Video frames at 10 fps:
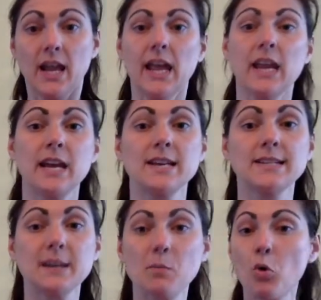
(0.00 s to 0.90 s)
It
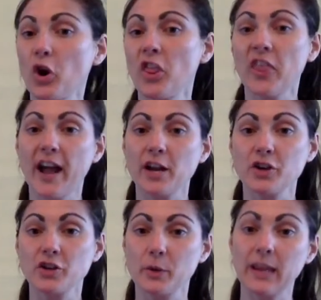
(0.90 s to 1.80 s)
is important that you're
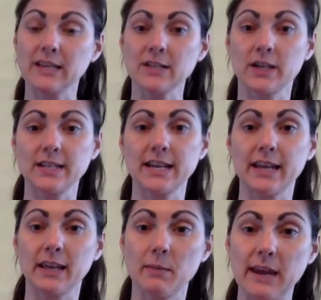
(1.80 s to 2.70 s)
doing this on a
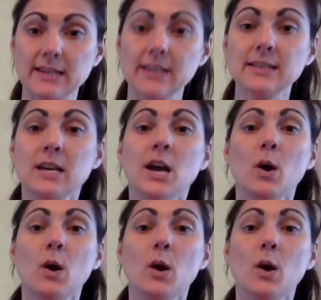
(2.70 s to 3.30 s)
daily basis,